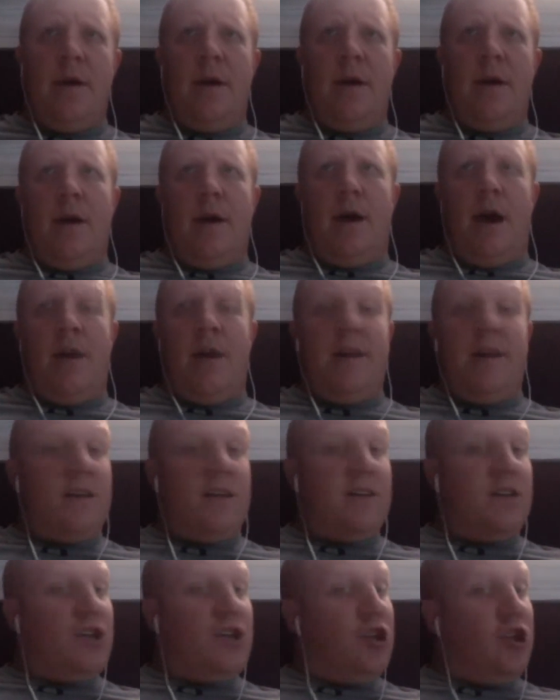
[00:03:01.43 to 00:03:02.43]
I think it's a
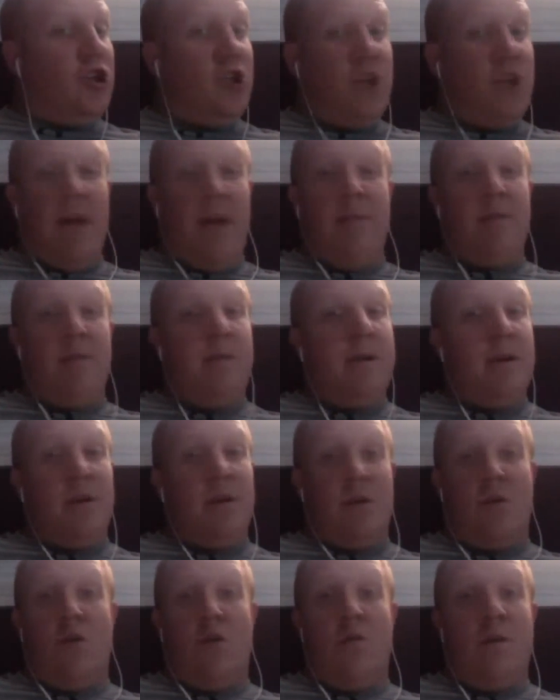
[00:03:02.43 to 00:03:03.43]
shame to be on a
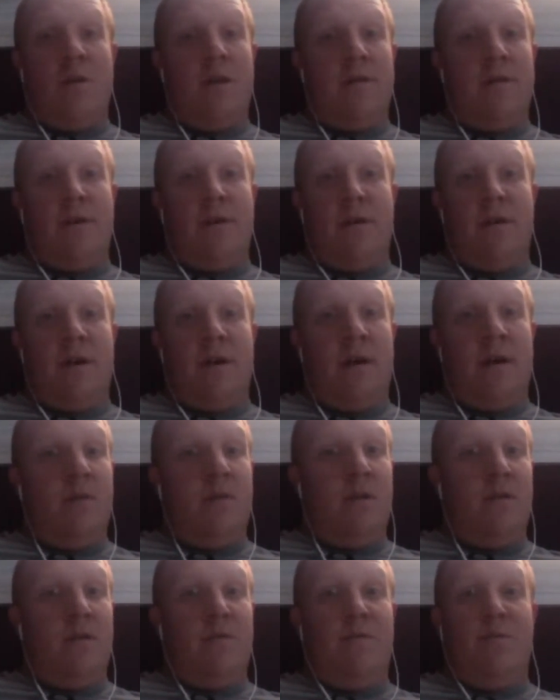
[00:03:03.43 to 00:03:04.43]
co-main event. I
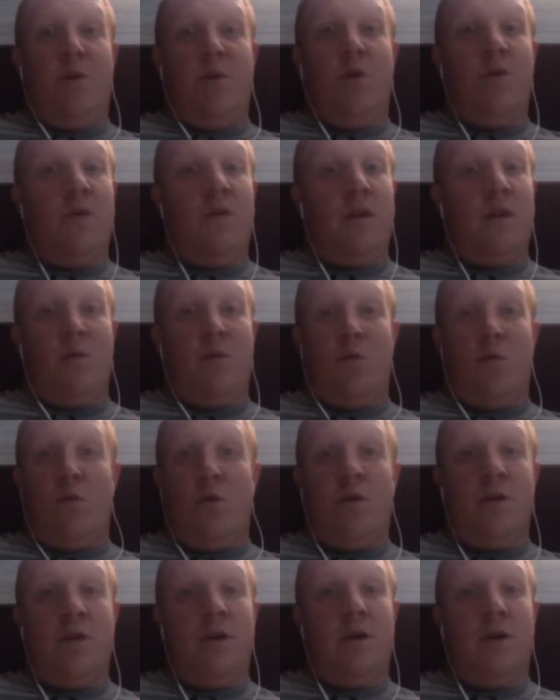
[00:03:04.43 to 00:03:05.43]
believe both of them are
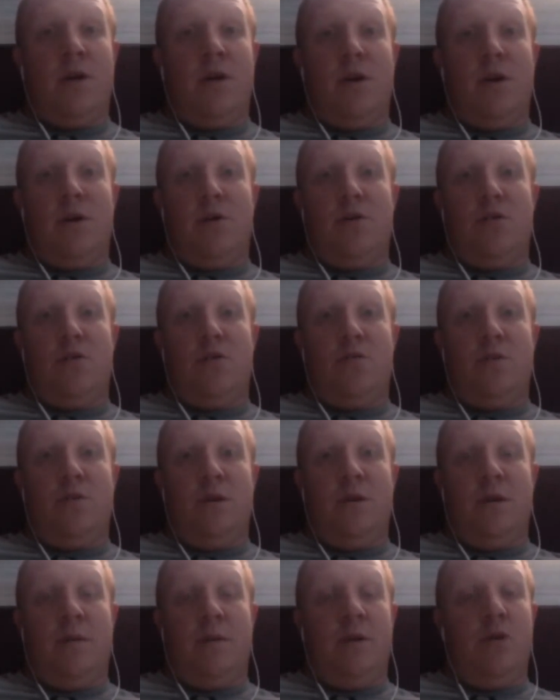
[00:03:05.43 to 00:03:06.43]
worthy to be. I
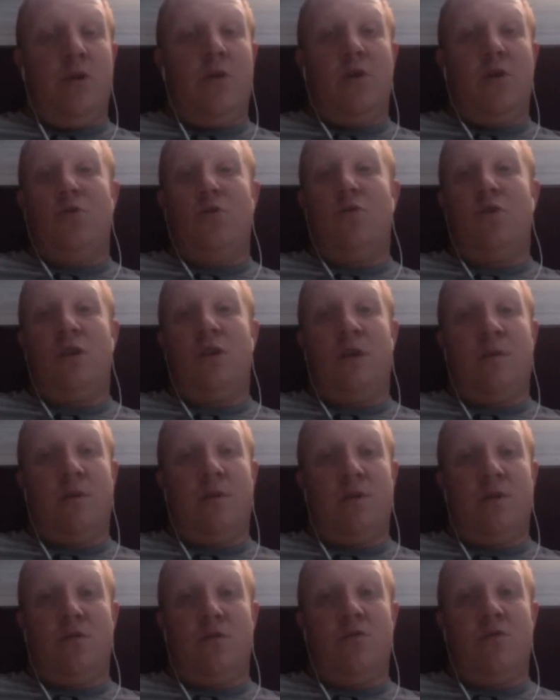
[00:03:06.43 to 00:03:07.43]
mean, you got two champions,
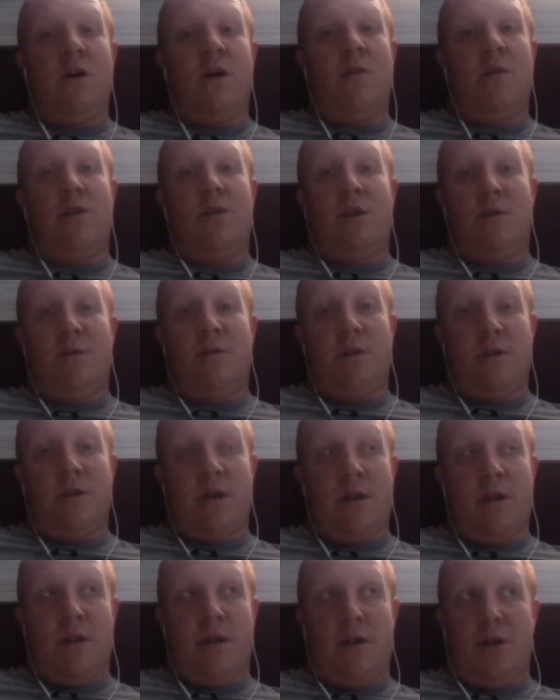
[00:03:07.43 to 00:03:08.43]
two dominant champions. I
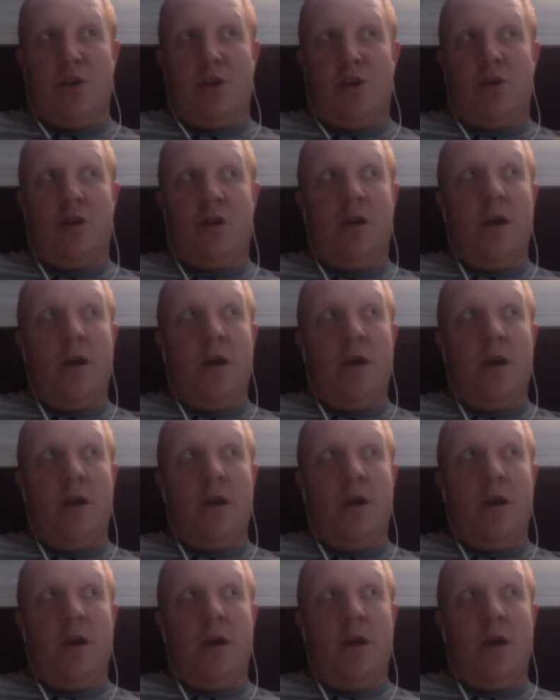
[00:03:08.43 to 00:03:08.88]
think they should.